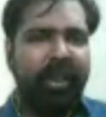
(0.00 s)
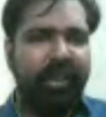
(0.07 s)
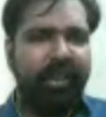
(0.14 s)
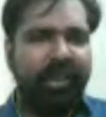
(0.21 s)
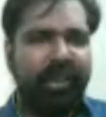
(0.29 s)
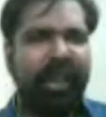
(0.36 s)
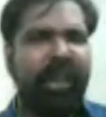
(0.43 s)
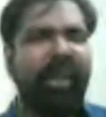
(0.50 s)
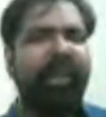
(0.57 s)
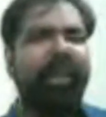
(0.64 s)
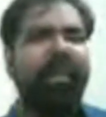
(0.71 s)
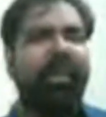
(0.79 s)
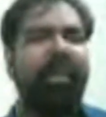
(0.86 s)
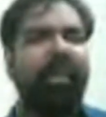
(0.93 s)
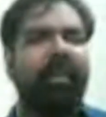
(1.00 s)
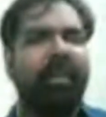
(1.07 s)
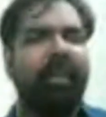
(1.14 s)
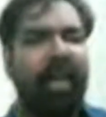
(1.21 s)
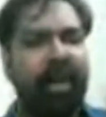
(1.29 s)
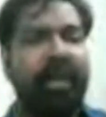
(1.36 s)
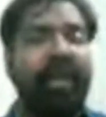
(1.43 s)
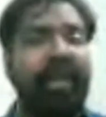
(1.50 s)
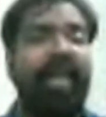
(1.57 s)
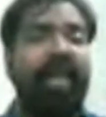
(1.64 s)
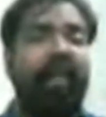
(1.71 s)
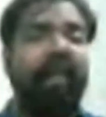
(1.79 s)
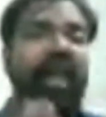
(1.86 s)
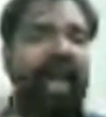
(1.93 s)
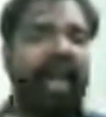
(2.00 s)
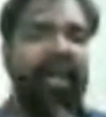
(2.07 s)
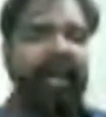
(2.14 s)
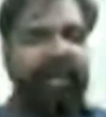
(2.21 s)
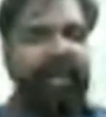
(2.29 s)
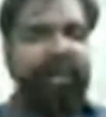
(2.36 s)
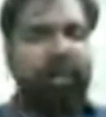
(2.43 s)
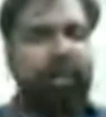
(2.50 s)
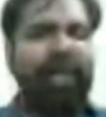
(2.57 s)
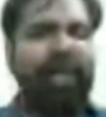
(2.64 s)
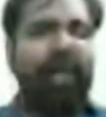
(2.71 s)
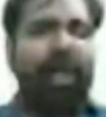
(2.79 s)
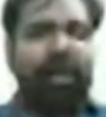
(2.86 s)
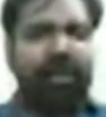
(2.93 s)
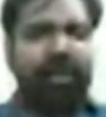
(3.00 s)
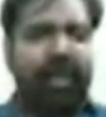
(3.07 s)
the I mean, that could be ideal. This could be the last